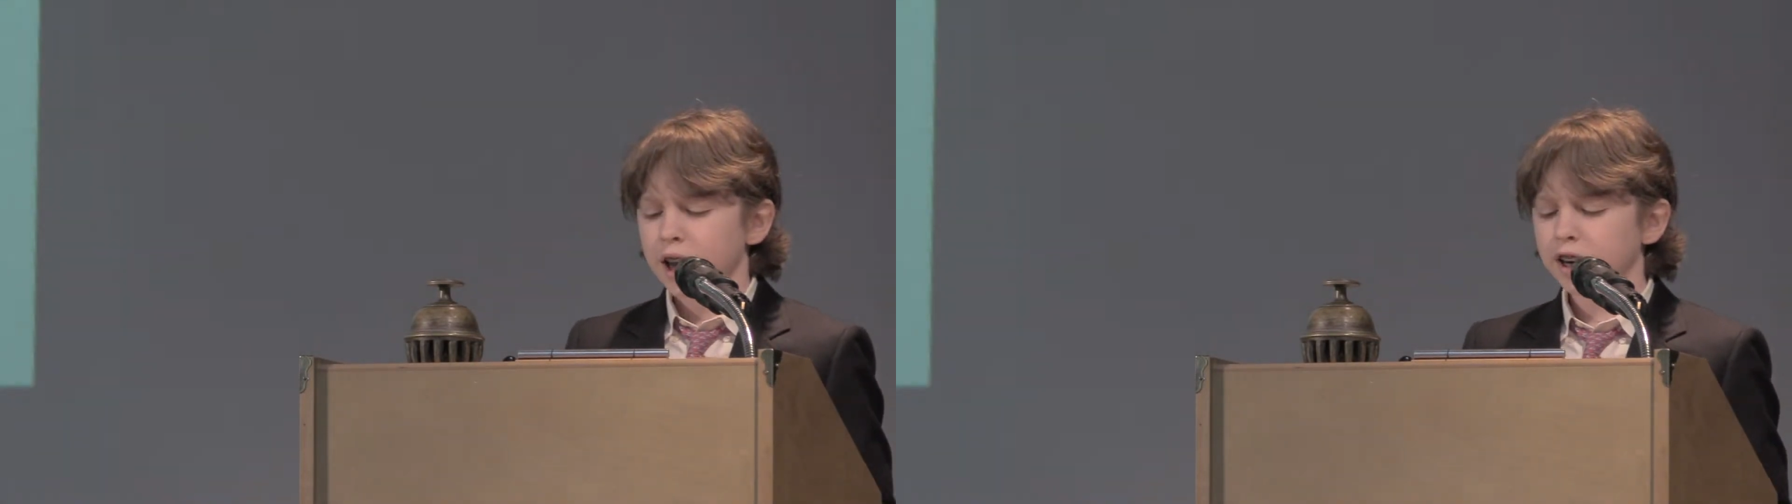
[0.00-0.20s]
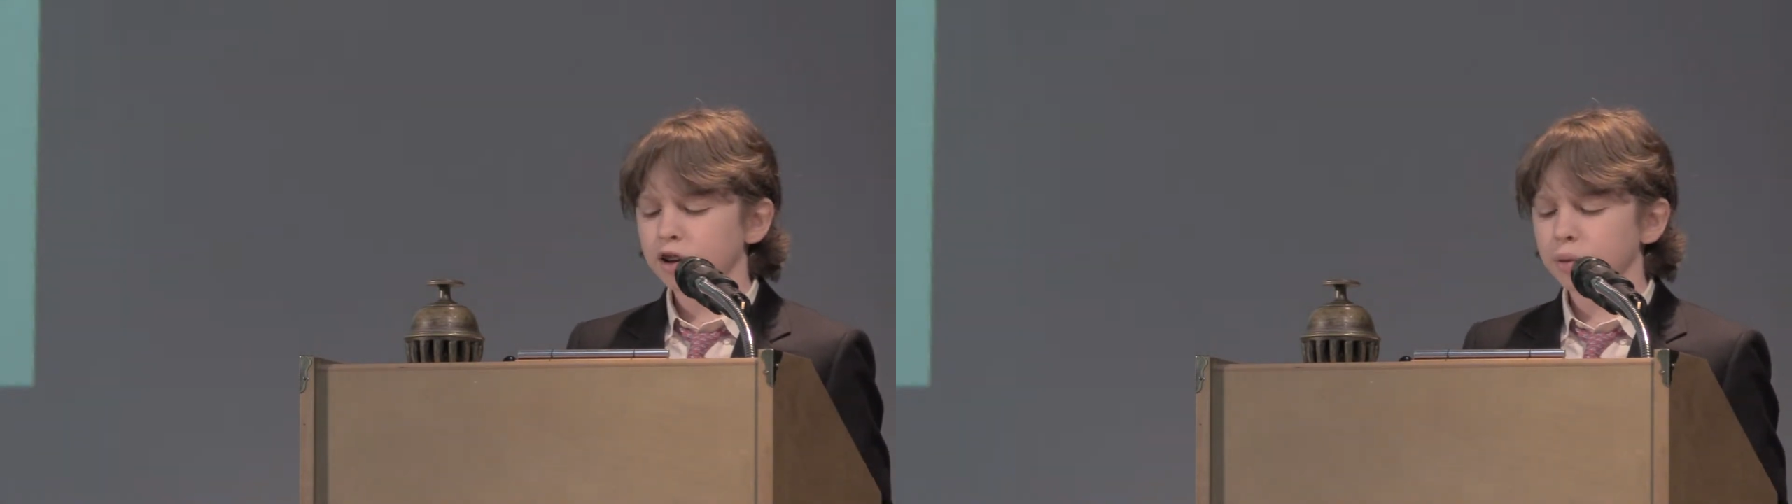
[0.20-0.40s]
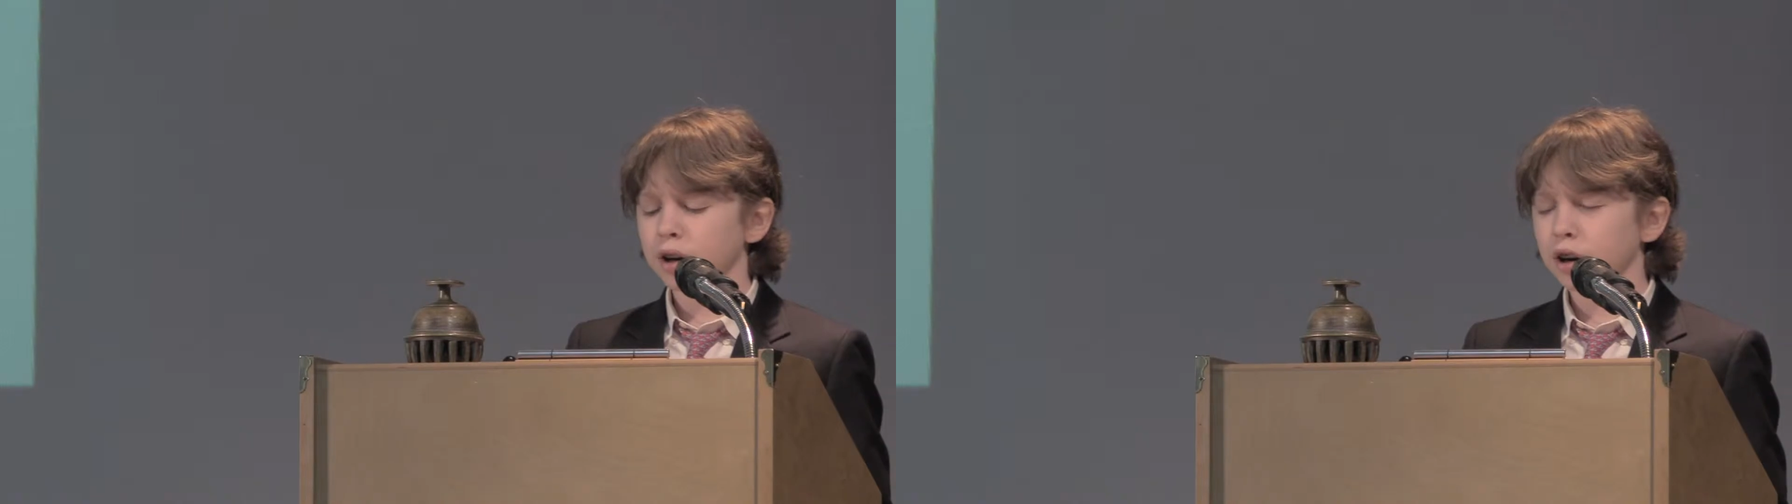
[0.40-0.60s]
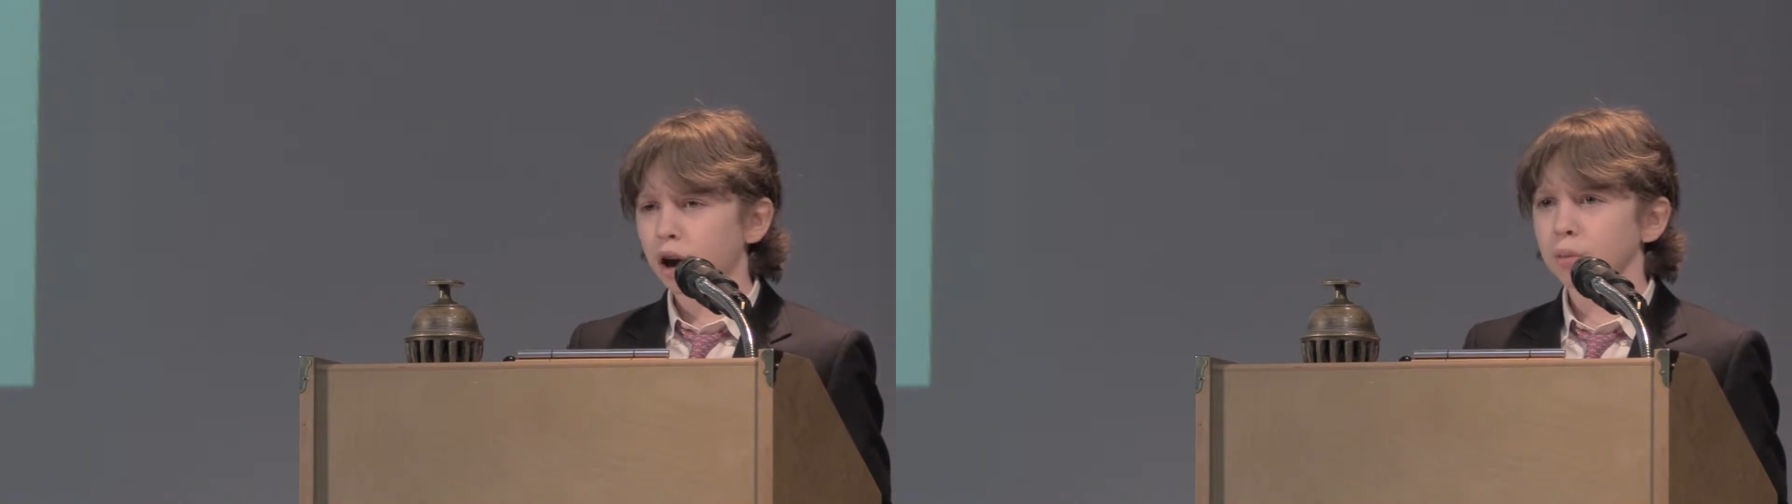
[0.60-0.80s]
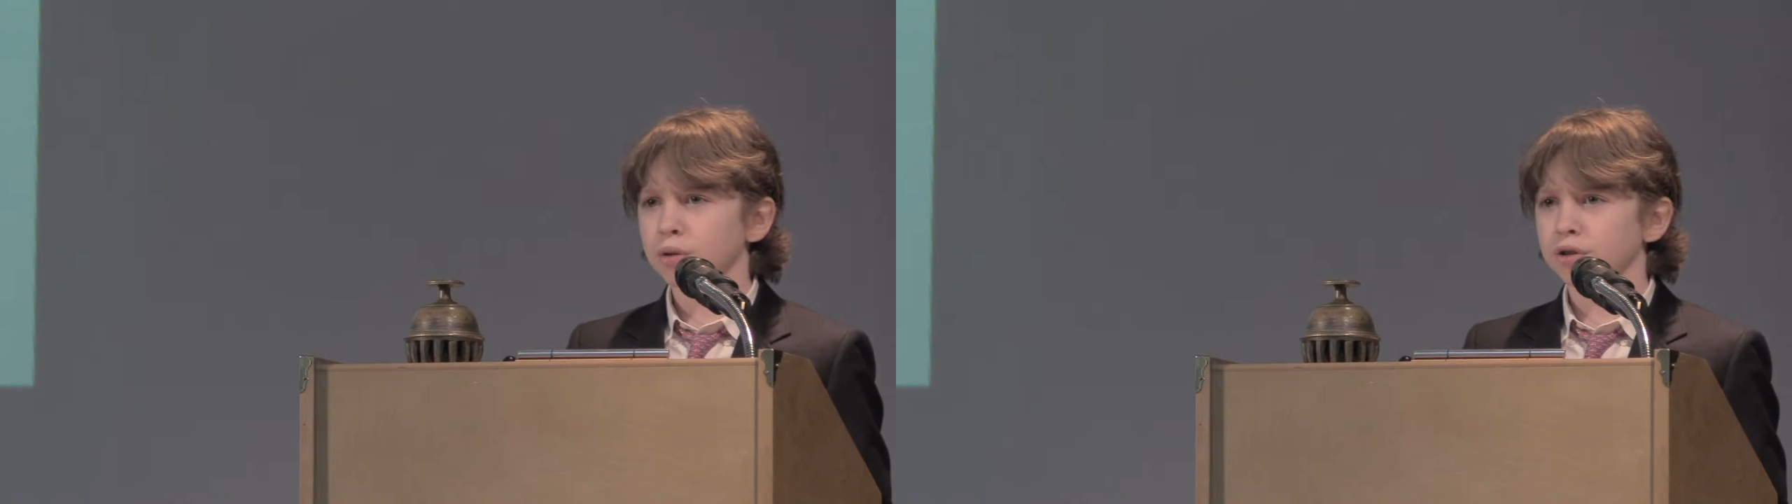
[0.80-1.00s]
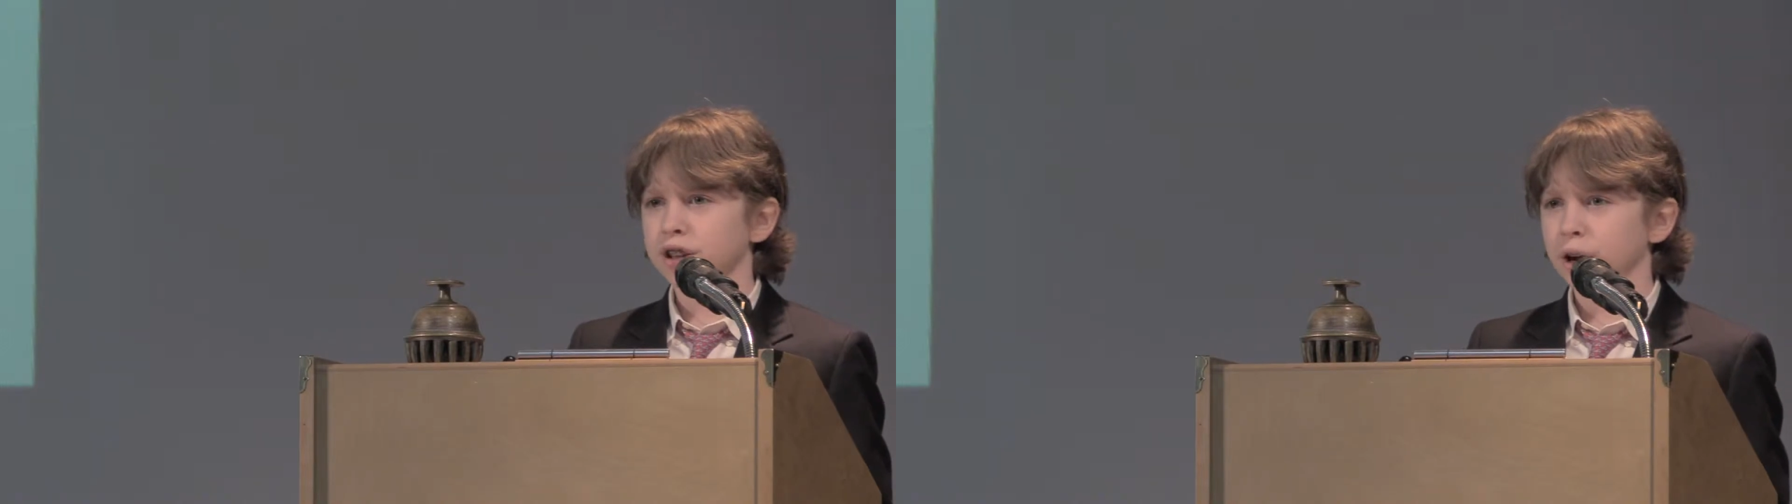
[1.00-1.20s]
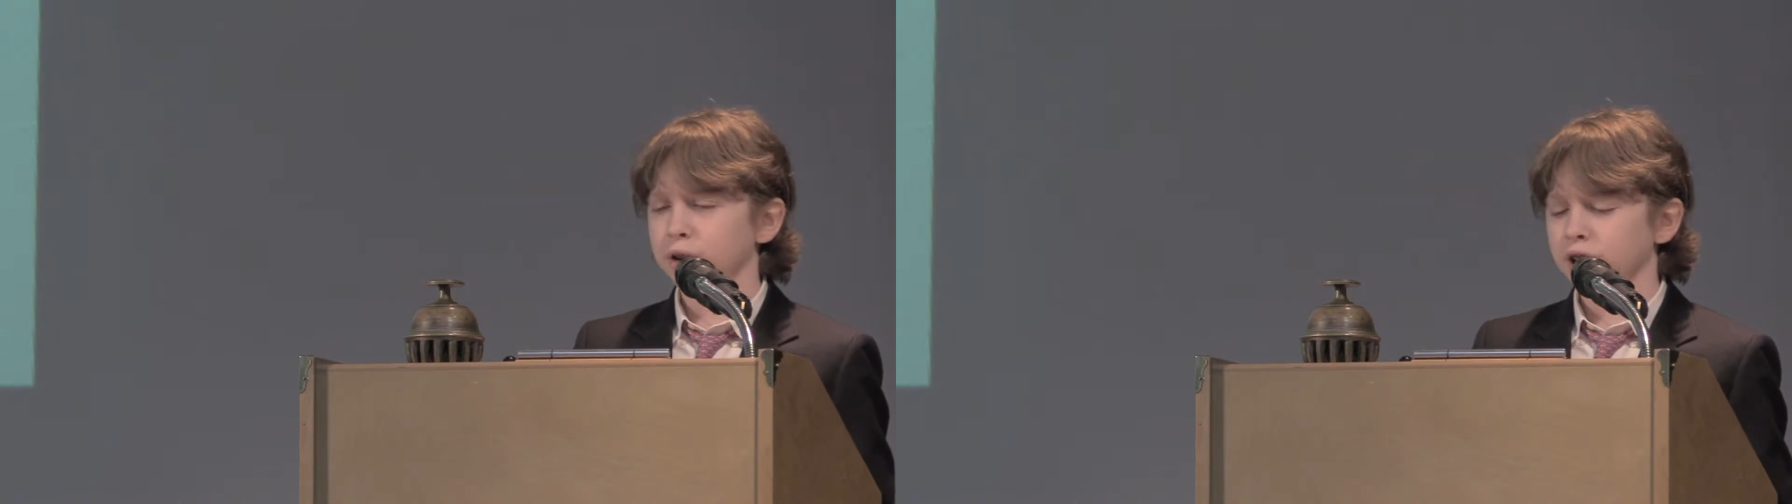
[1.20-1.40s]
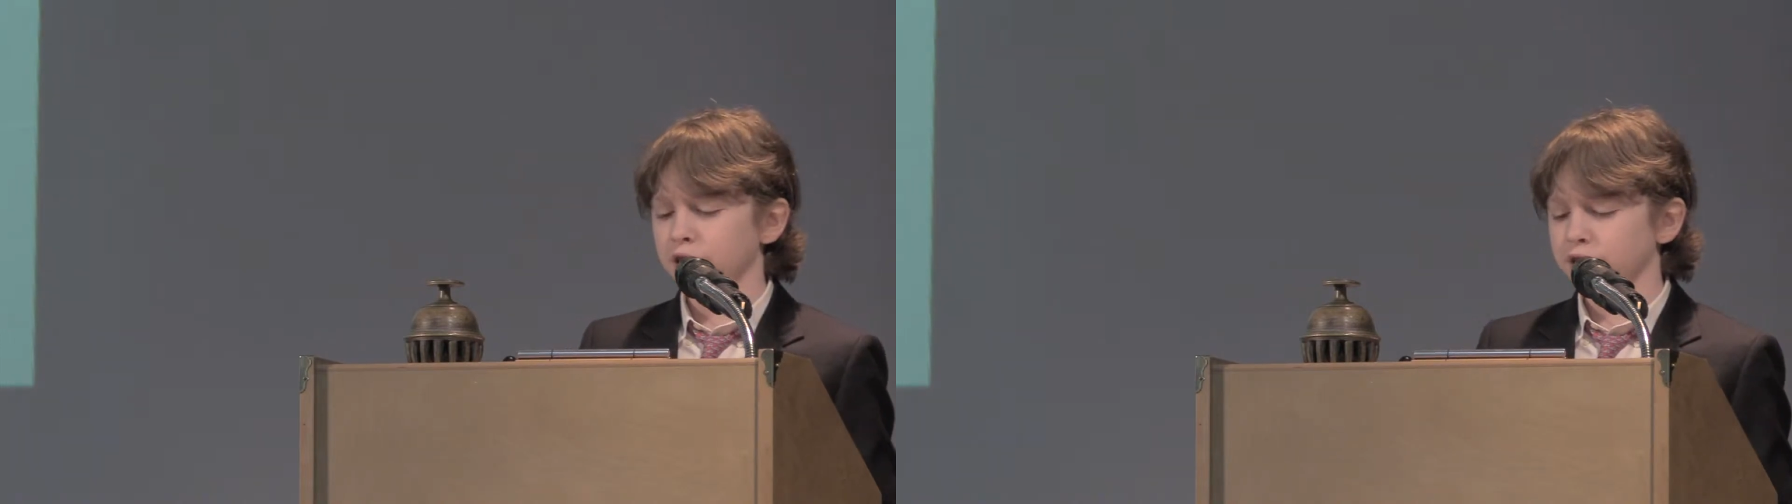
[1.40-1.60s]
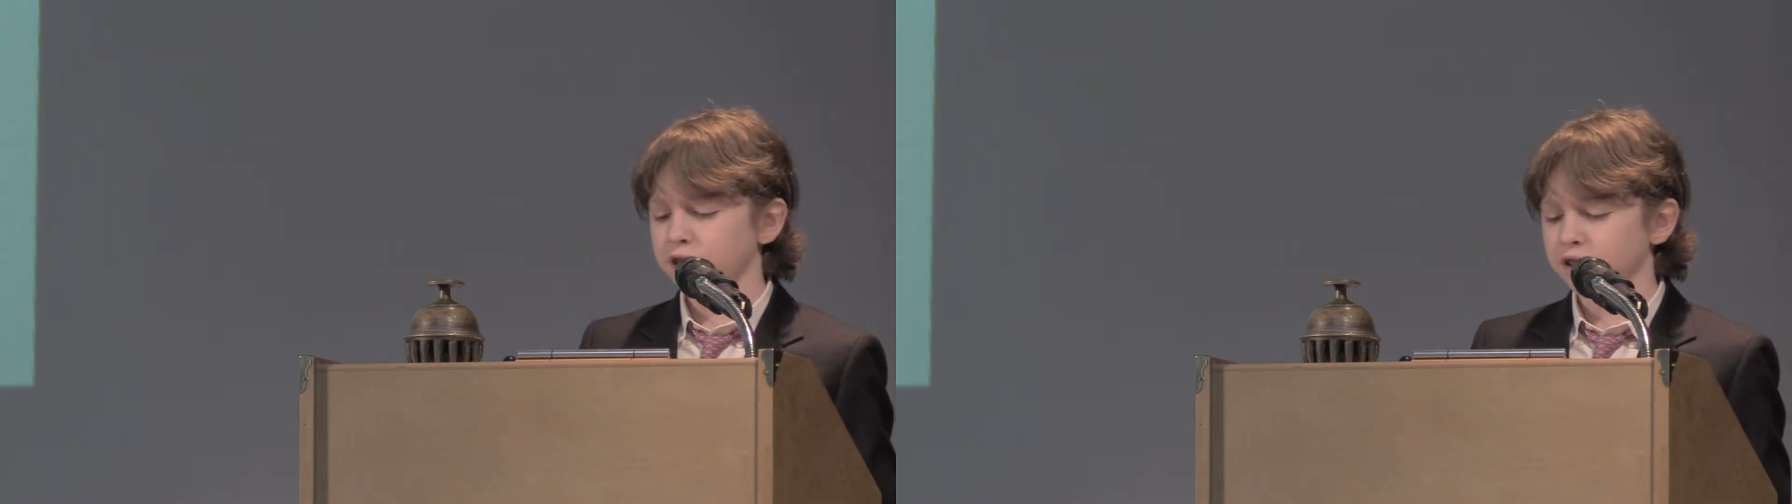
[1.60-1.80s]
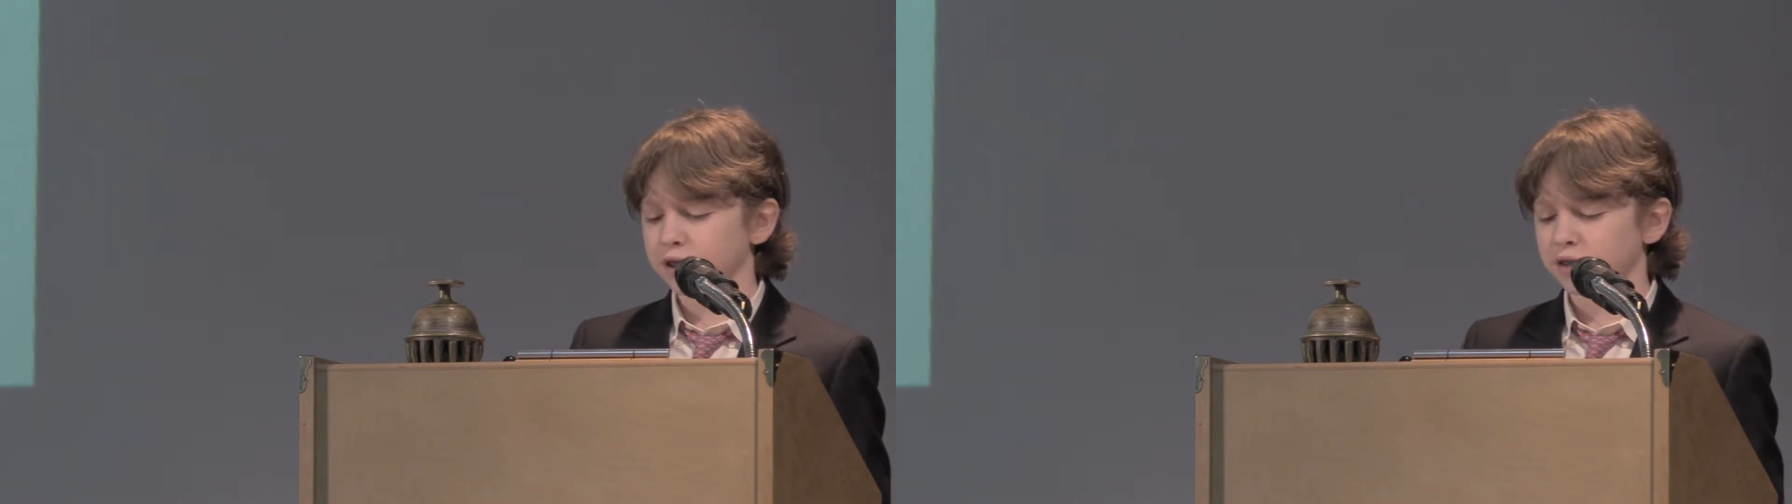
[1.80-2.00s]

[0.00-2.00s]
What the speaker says: and can do a lot more than calculate artillery